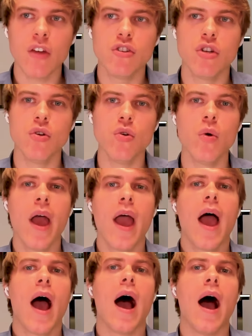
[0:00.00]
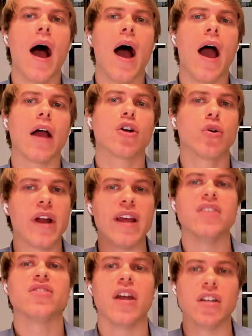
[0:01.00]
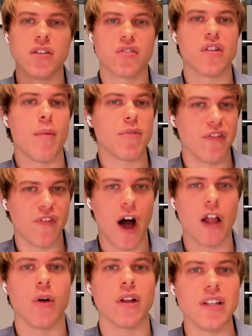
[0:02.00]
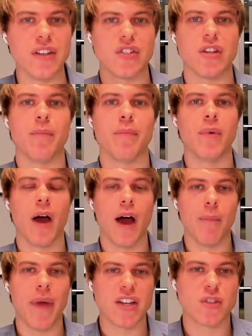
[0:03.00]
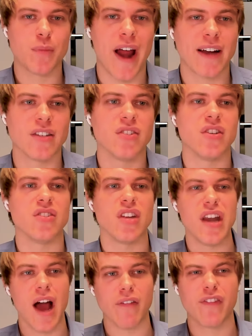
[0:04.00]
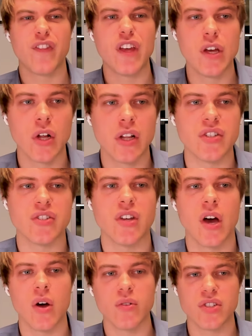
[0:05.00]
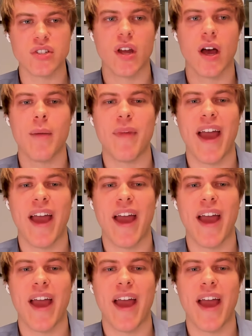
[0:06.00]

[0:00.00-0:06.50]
to uh, create incentives for them to follow at least the uh, best practices and not feel as though um,